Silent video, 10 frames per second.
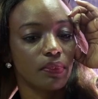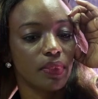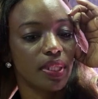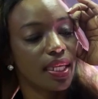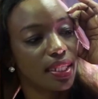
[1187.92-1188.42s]

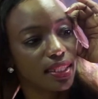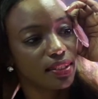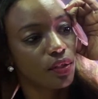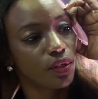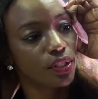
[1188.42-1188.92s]
yeah,
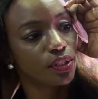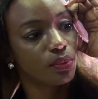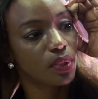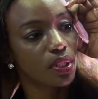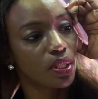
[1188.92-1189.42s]
that's not going to
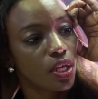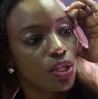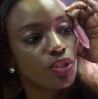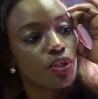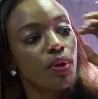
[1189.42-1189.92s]
work.
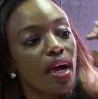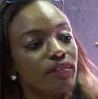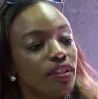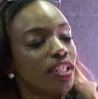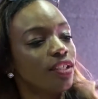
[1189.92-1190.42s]
So you
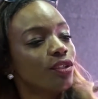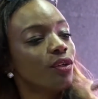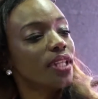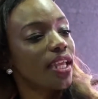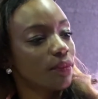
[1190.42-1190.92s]
have to, you
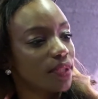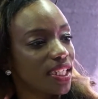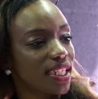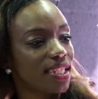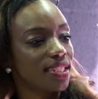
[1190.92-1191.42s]
know, like with
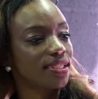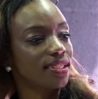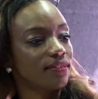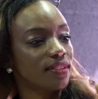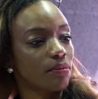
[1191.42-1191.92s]
the kids,
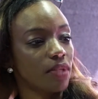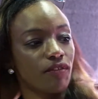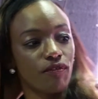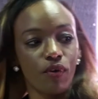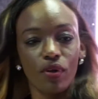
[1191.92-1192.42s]
if
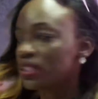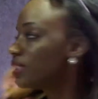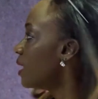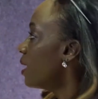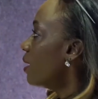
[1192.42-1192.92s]
something
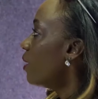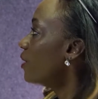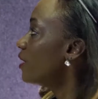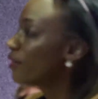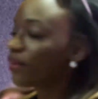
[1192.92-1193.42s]
falls
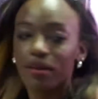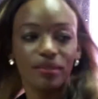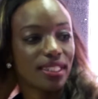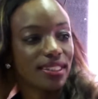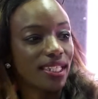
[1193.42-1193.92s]
on the
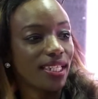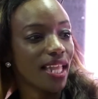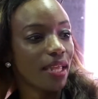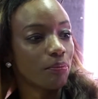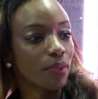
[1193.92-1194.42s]
ground, they say,
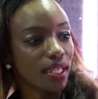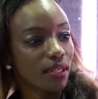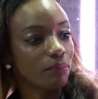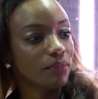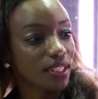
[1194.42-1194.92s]
like, pick it
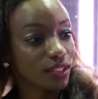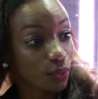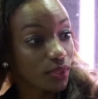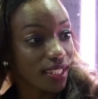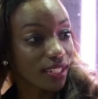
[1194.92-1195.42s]
up, the
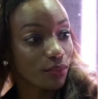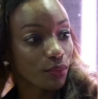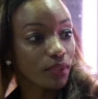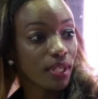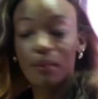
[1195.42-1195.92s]
two-second
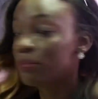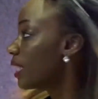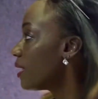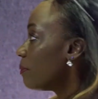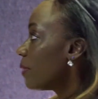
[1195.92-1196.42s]
rule,
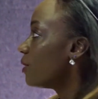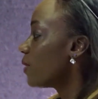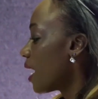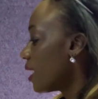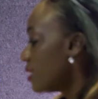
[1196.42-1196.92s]
pick it up and you
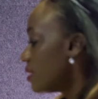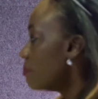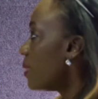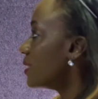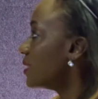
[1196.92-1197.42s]
can't eat
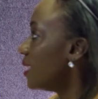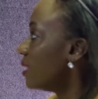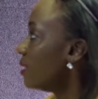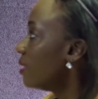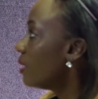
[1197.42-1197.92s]
it past
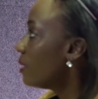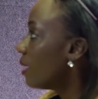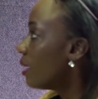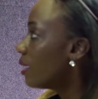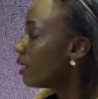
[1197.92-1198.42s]
then.
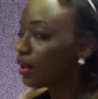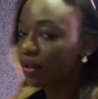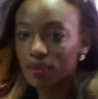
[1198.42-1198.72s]
Mm-hmm.